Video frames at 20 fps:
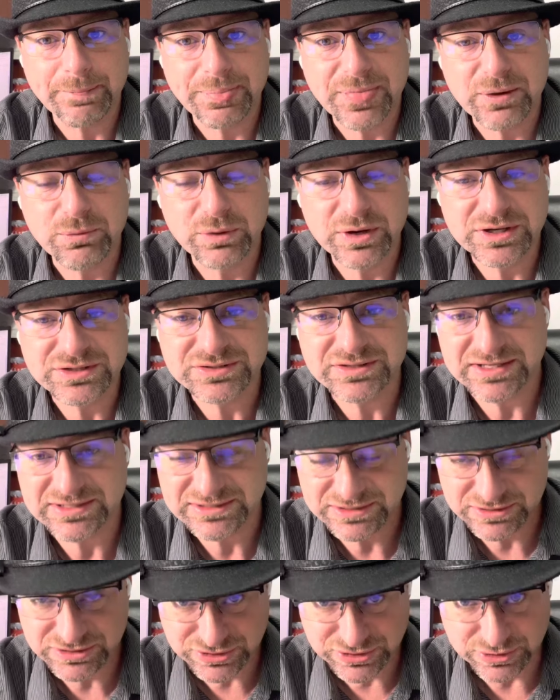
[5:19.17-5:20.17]
was
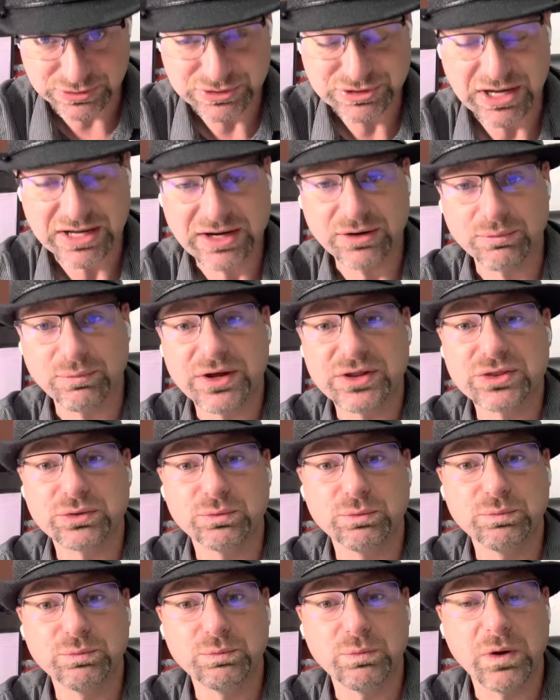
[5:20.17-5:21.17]
associated
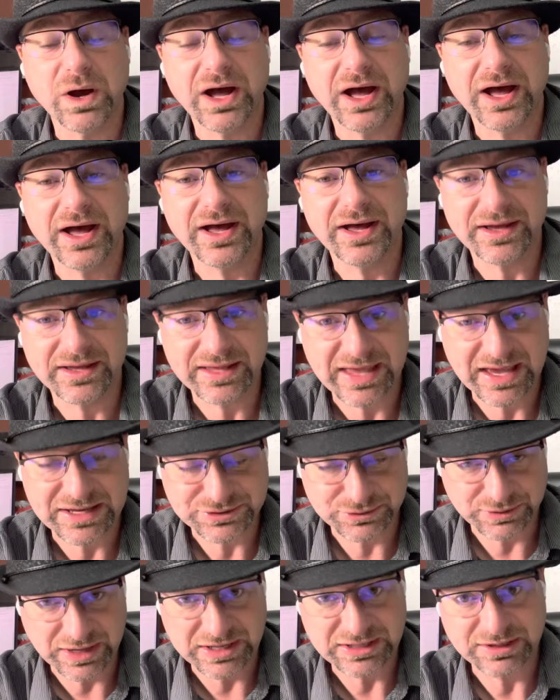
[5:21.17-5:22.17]
with
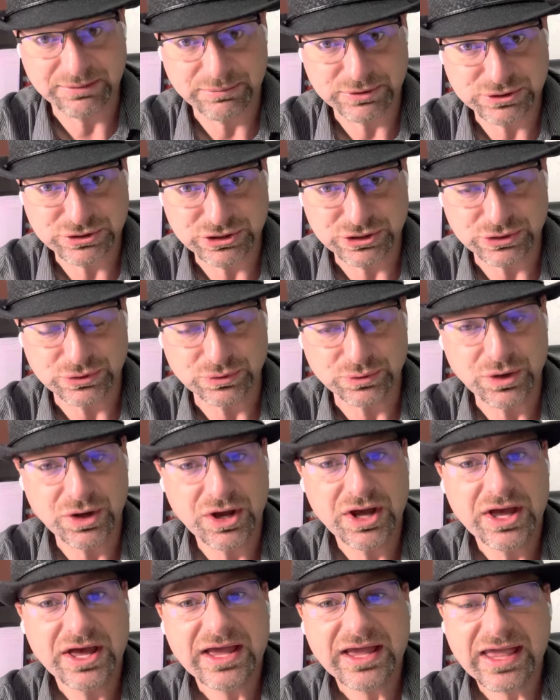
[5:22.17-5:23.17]
Castlegate number 2.
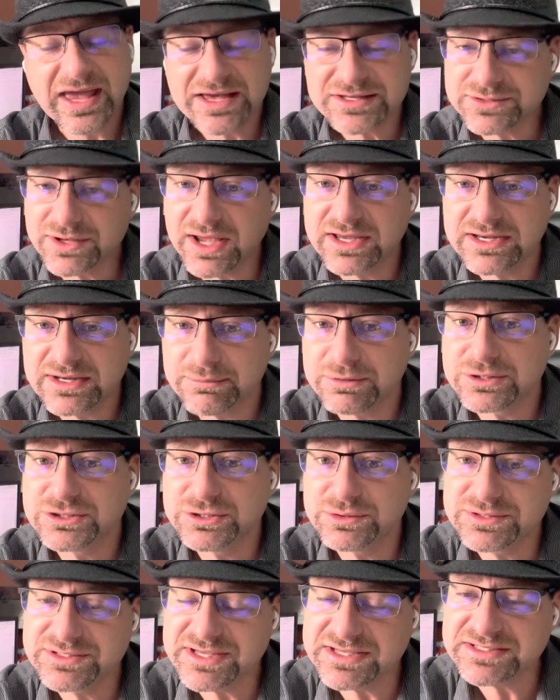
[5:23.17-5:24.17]
Castlegate number
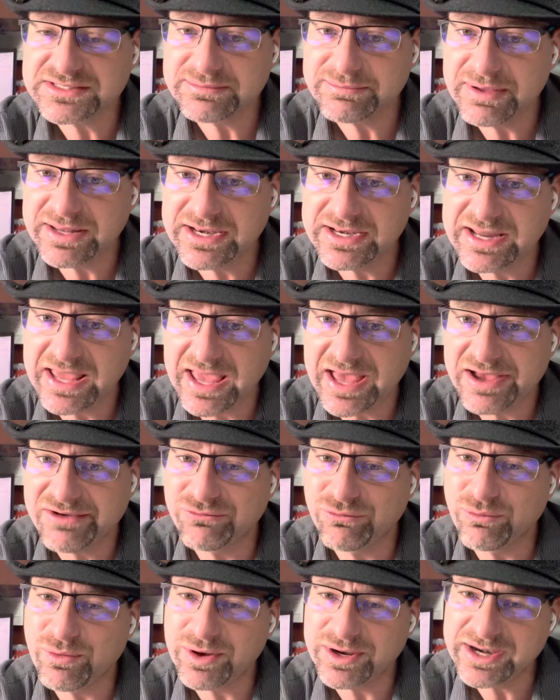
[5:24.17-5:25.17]
2 is estimated to have
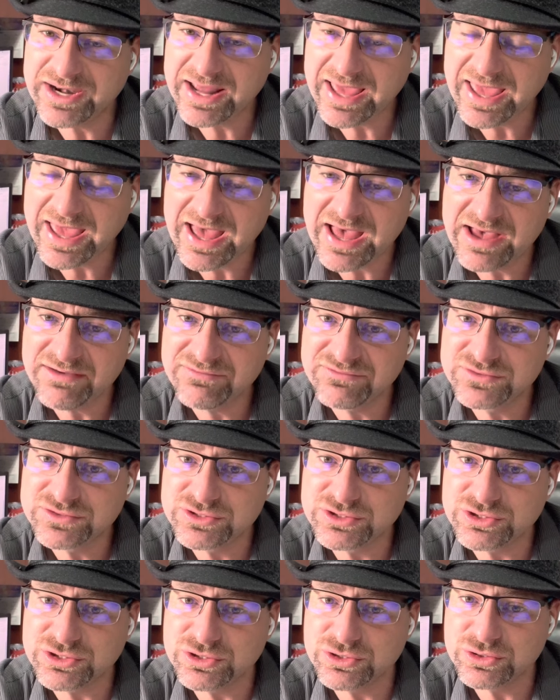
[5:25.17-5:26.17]
1 to
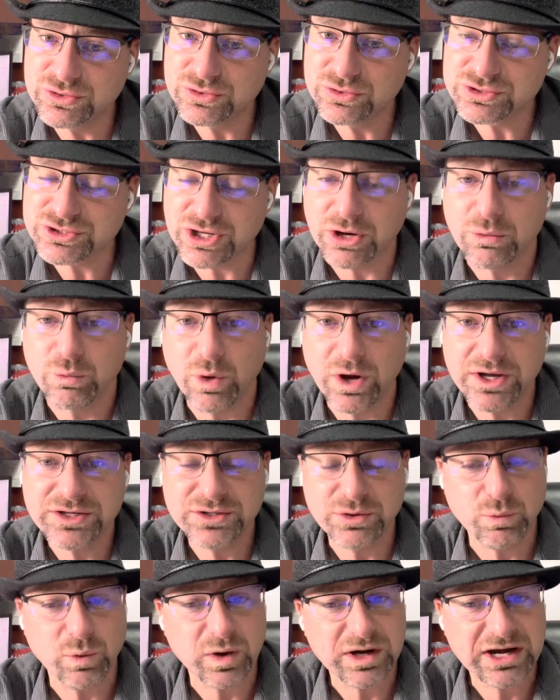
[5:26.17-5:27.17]

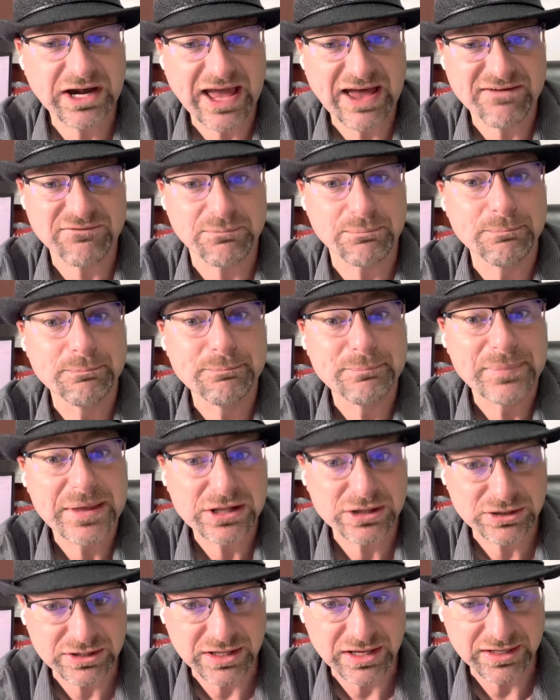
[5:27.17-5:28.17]

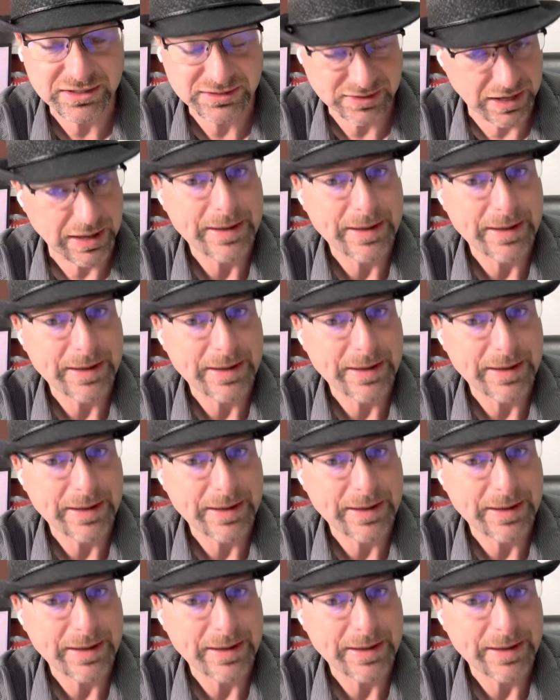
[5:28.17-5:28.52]
1.5